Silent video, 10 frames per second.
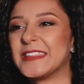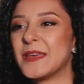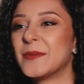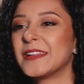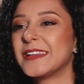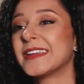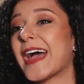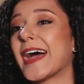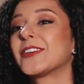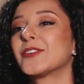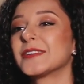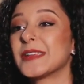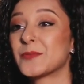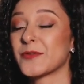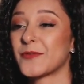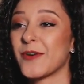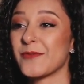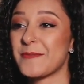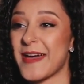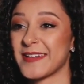The ability to accurately
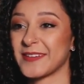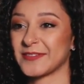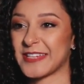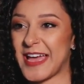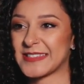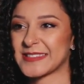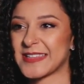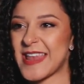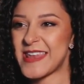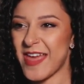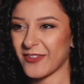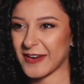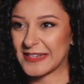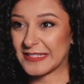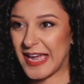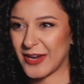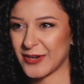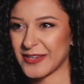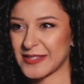perform repetitive tasks and never get tired